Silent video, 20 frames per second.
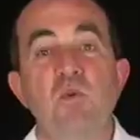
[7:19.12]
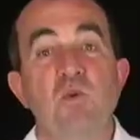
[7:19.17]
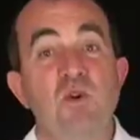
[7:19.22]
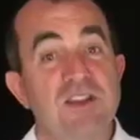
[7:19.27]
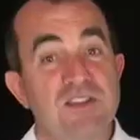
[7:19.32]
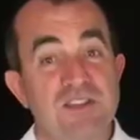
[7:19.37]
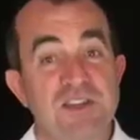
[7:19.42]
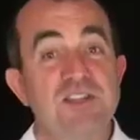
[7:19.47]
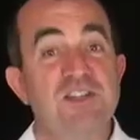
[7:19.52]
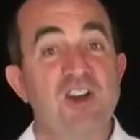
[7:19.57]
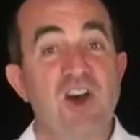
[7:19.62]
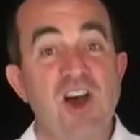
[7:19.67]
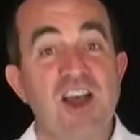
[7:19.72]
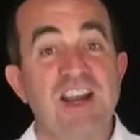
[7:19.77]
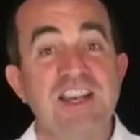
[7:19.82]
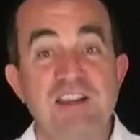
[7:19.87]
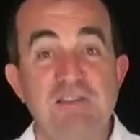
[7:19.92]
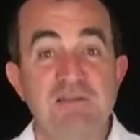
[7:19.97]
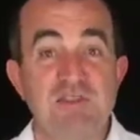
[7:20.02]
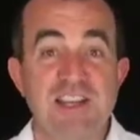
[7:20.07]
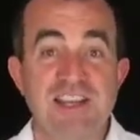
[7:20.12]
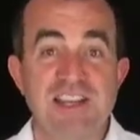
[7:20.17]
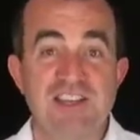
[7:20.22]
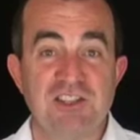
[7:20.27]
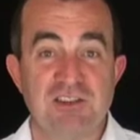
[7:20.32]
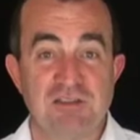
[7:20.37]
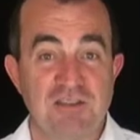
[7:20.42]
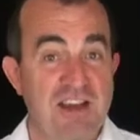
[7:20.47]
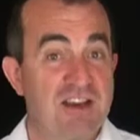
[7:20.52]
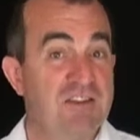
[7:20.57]
What are the tiny
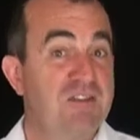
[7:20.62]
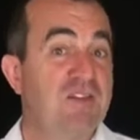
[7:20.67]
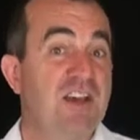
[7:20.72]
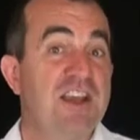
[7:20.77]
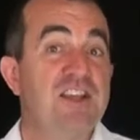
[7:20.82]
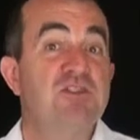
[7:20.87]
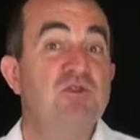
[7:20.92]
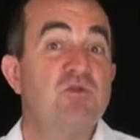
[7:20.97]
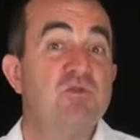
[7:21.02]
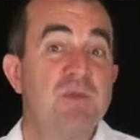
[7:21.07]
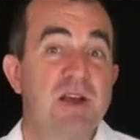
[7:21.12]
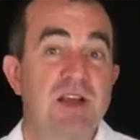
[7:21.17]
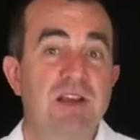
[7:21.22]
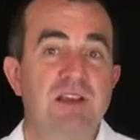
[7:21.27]
flickers of our facial